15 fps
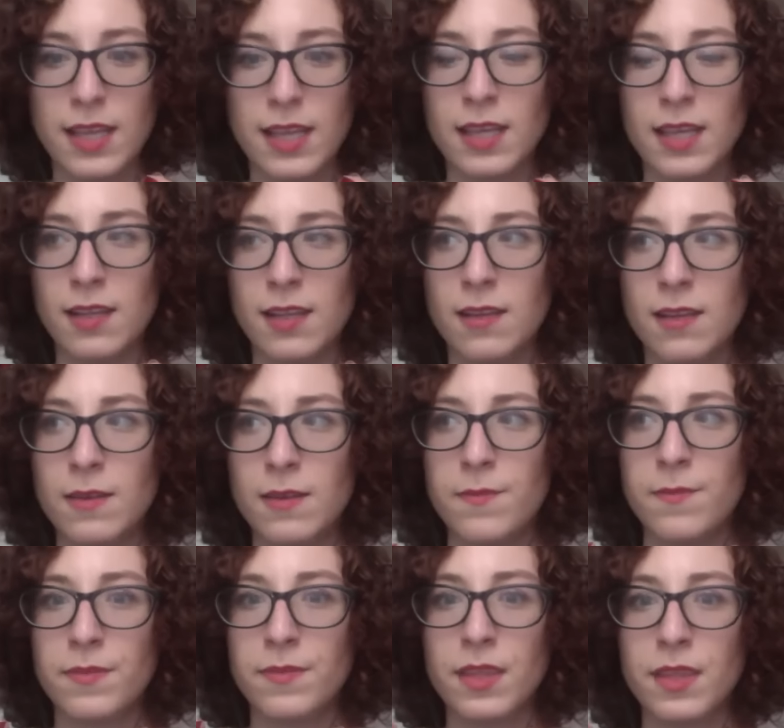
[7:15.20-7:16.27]
then
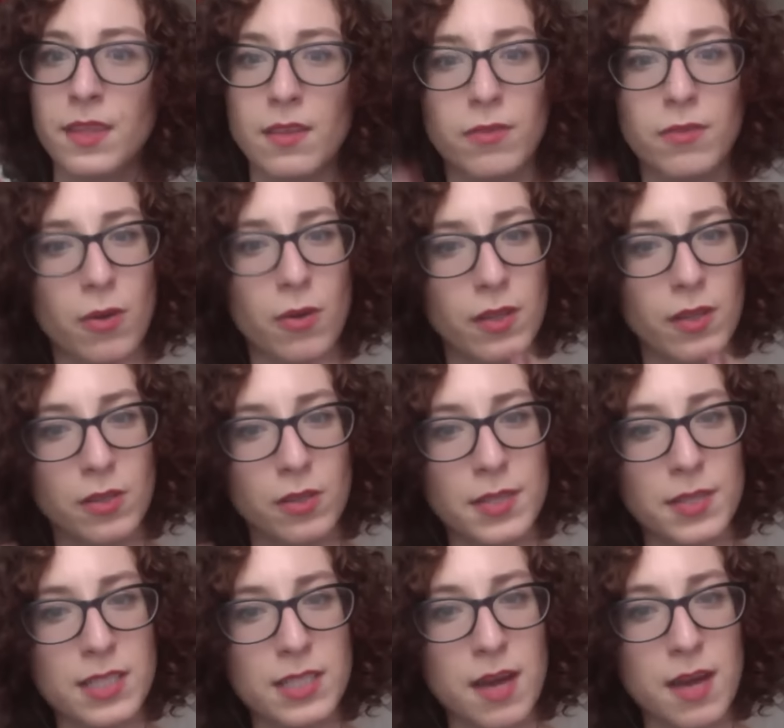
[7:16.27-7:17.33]
the flow a little
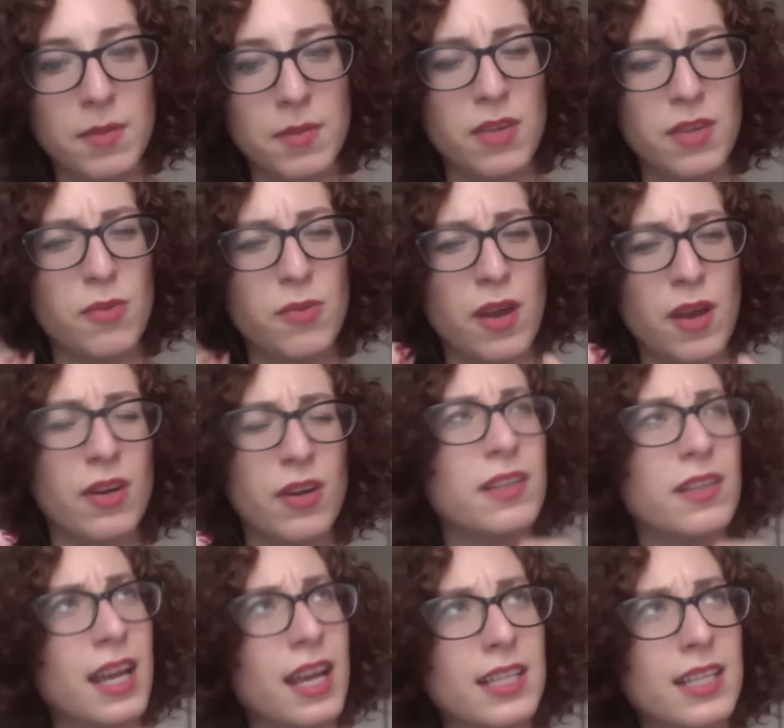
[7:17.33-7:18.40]
bit stopped, but
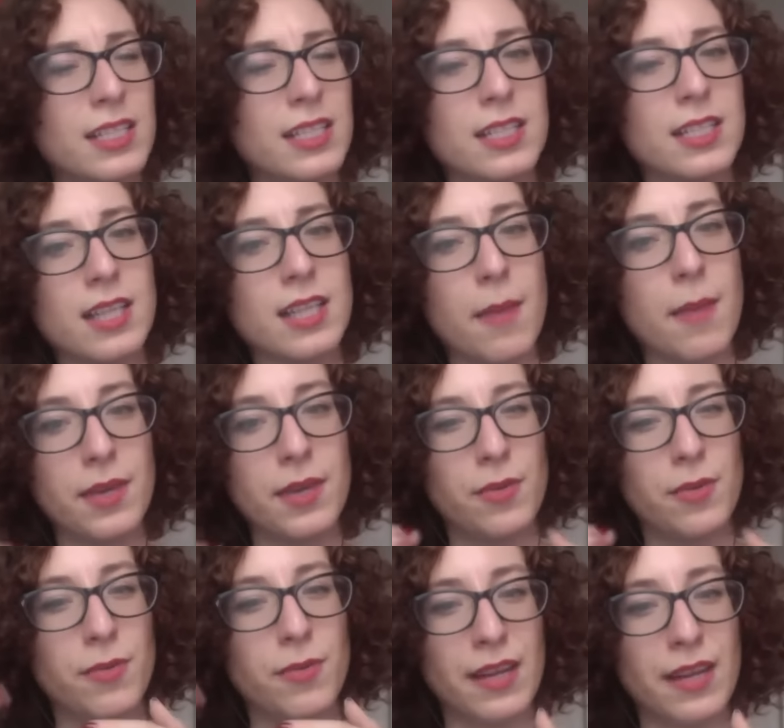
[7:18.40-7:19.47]
it didn't stop, but you
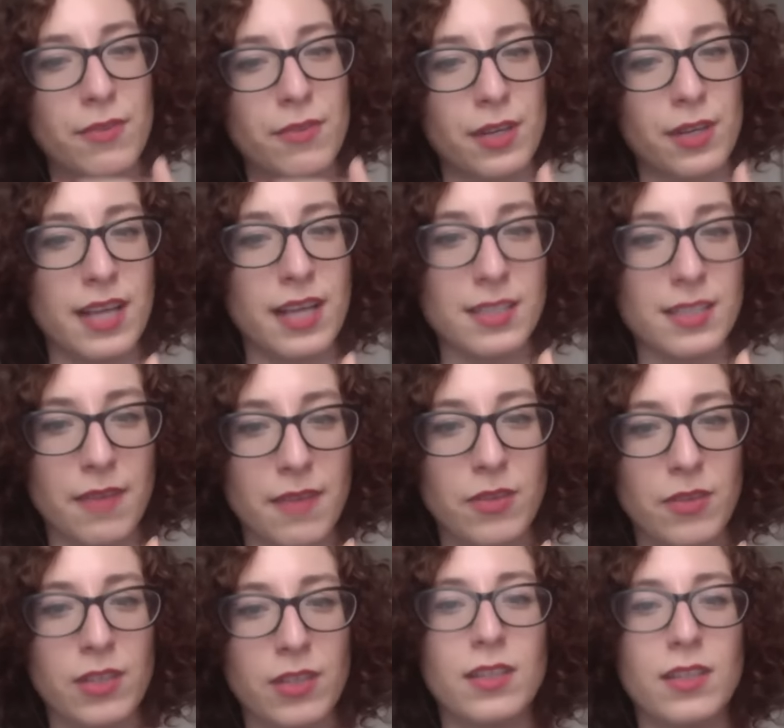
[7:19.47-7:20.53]
were ready for a next level.